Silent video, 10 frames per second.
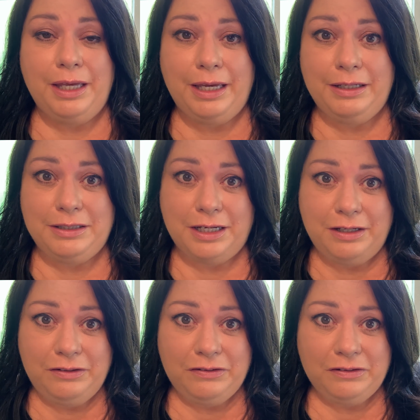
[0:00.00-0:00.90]
It
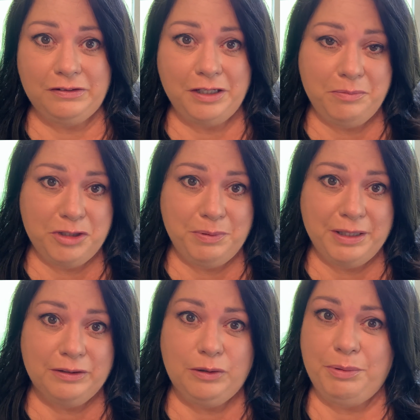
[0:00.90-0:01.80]
does seem to be
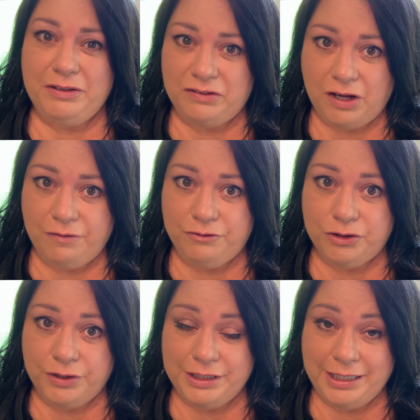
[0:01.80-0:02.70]
a little bit
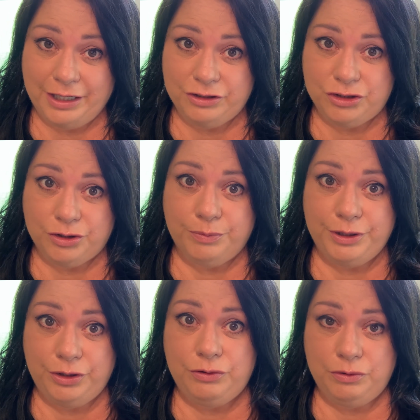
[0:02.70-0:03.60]
softer in texture
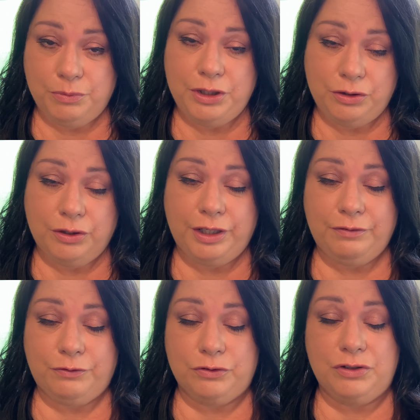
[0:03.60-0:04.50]
when you cook
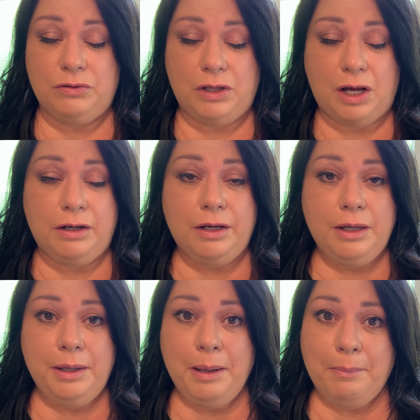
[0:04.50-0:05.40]
it for so long,
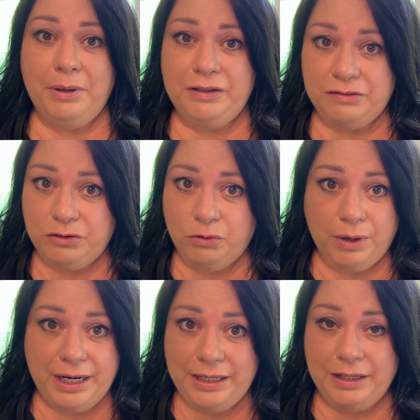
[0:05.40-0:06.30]
but it's
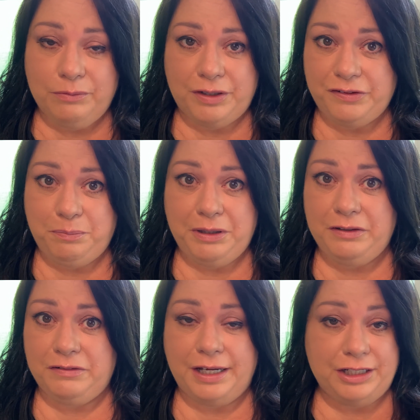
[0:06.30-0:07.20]
great in
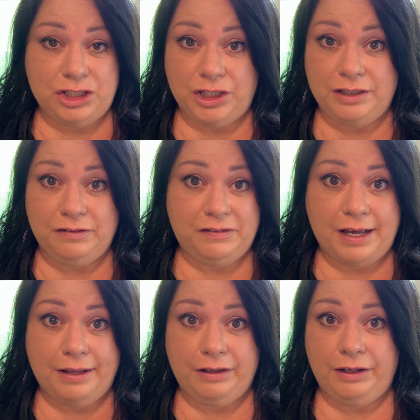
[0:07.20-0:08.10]
recipes like chicken
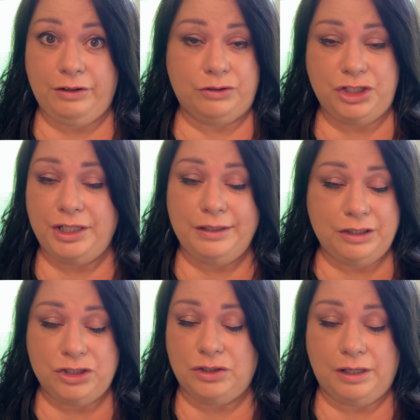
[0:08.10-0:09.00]
salad or chicken
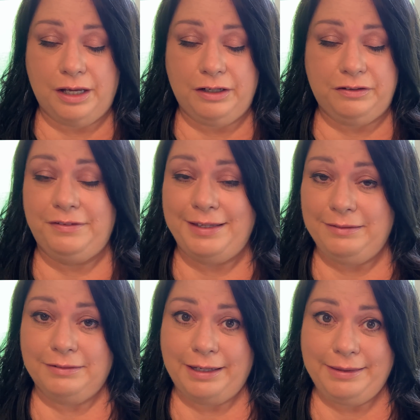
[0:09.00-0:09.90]
enchiladas,
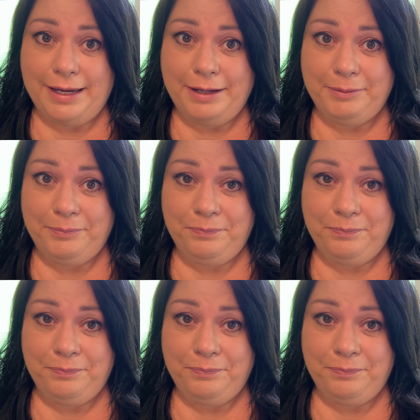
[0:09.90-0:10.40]
things like that.